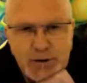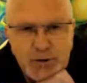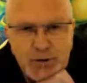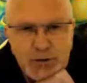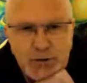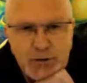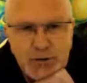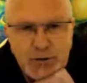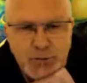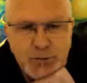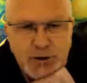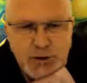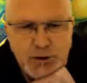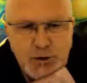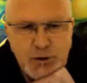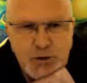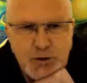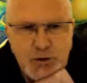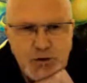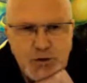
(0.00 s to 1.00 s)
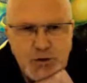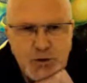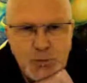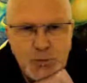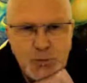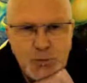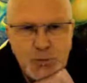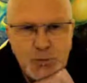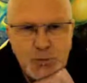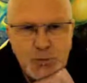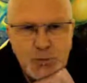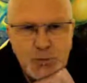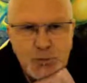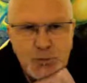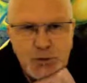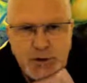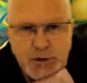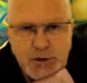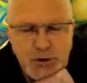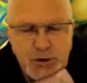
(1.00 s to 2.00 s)
to be in contact with
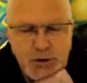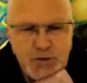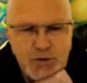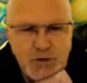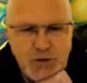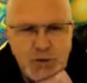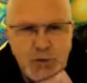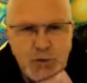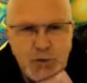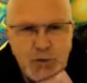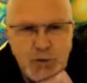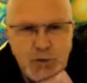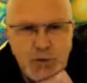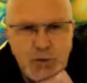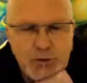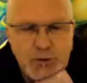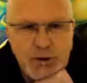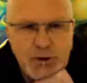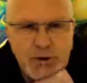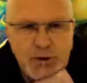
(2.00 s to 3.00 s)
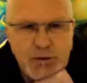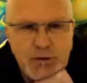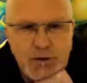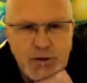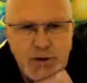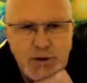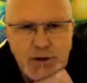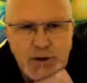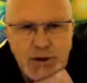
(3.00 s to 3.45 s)
your feelings.